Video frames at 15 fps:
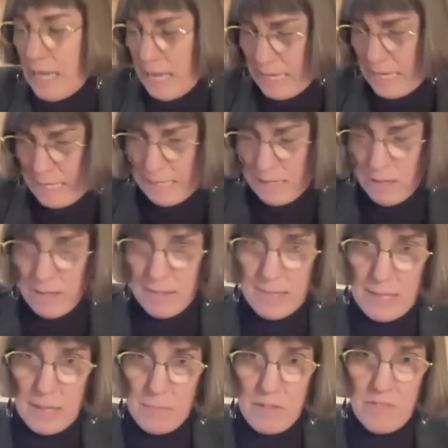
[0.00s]
and
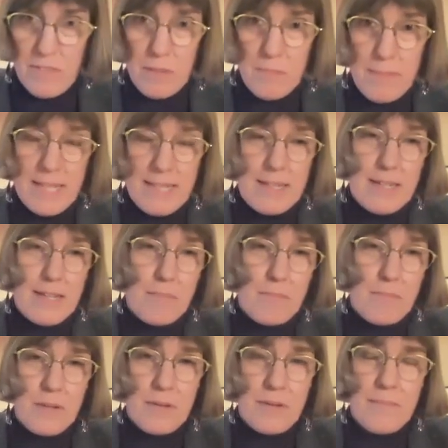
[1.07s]
some of them ended up
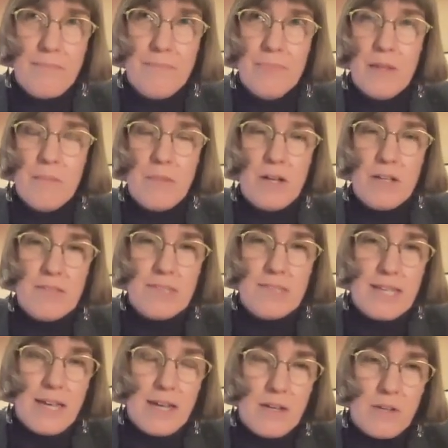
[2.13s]
in
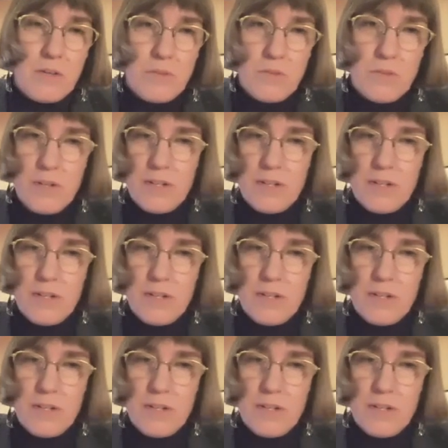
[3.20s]
Moscow.